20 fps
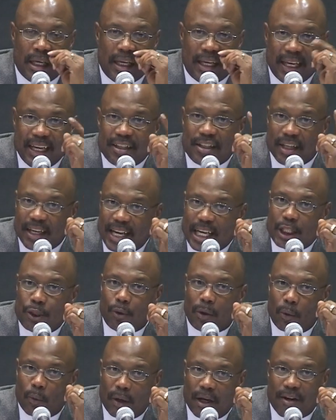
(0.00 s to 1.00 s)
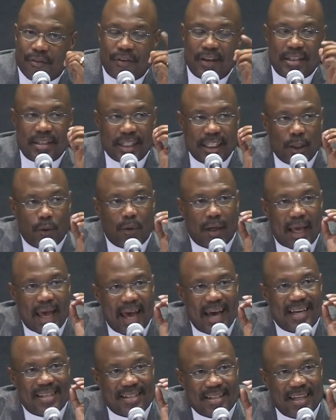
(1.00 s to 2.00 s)
Intellectual wealth is equal
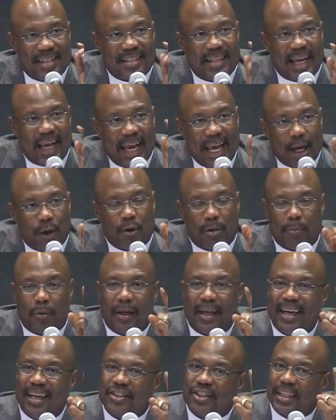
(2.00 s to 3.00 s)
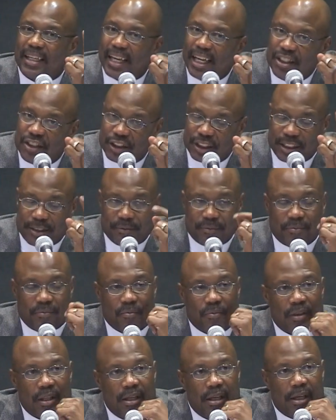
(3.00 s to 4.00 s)
access to equitable education.
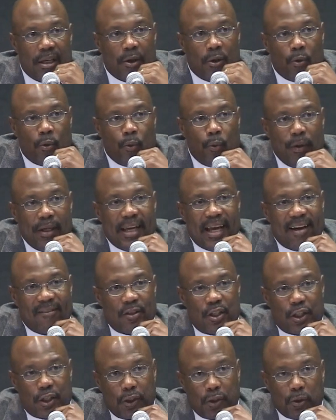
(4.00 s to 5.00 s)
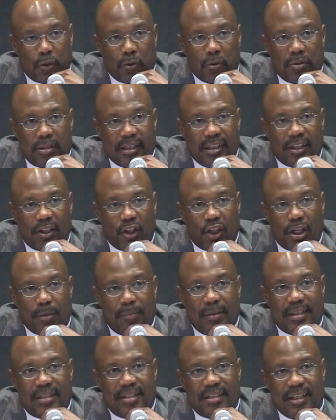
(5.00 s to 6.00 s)
We have schools in
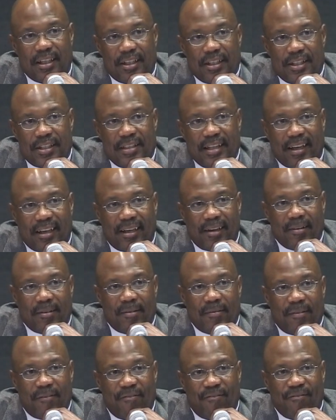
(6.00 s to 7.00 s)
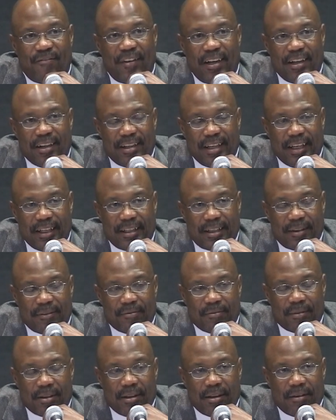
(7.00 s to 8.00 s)
urban centers that are funded
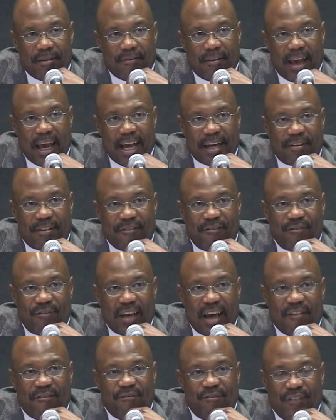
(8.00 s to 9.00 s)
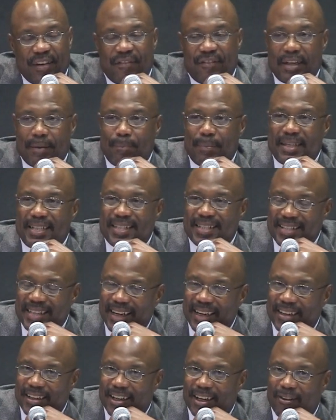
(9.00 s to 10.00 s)
at
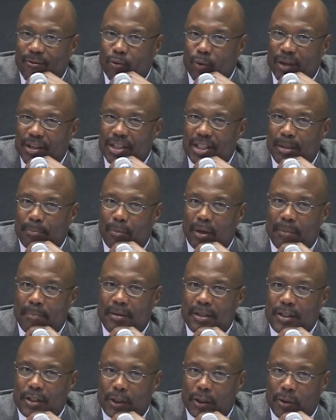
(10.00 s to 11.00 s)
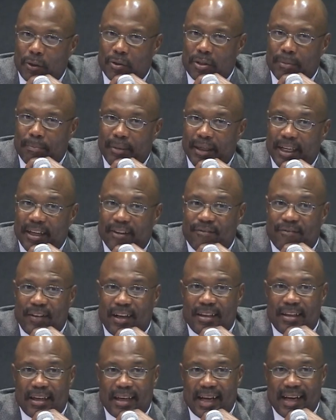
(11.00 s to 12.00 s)
50% of what suburban schools are being
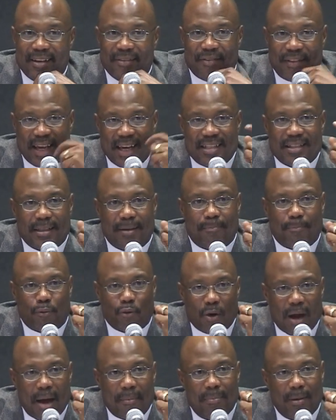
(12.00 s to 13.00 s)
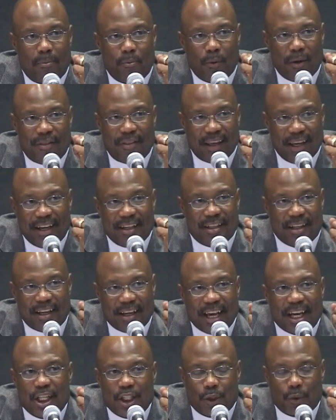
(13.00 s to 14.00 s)
funded at. That's a problem with
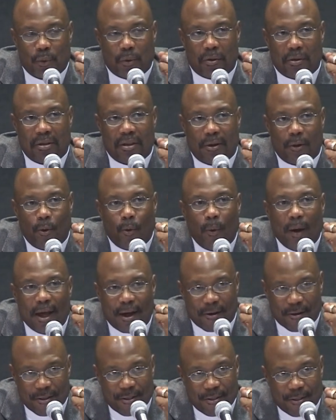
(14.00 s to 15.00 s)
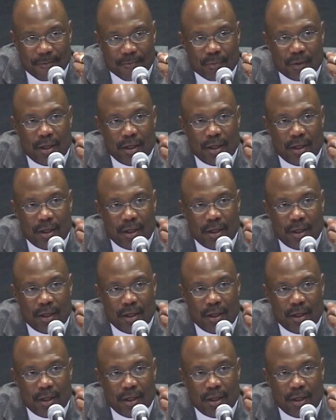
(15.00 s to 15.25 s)
intellectual wealth.